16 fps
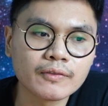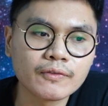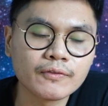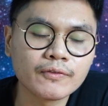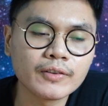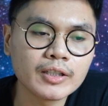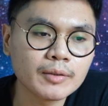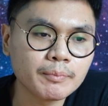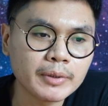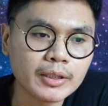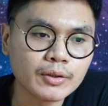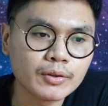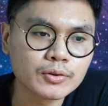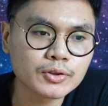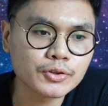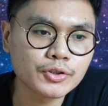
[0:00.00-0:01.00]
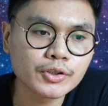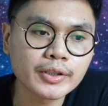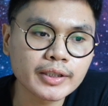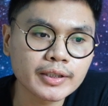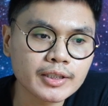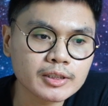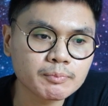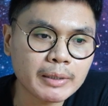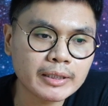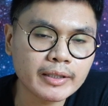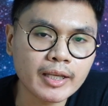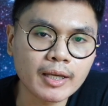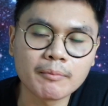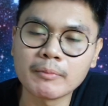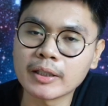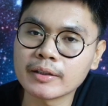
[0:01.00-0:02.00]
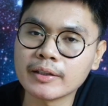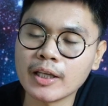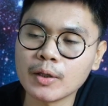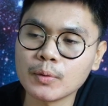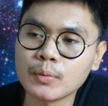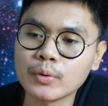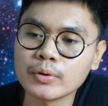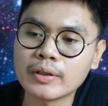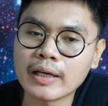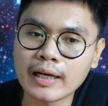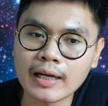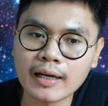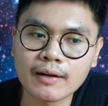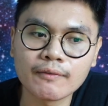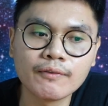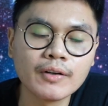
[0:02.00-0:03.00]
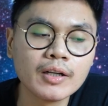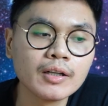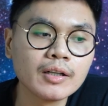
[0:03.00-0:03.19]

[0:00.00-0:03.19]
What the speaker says: Filipinos during this pandemic, they would have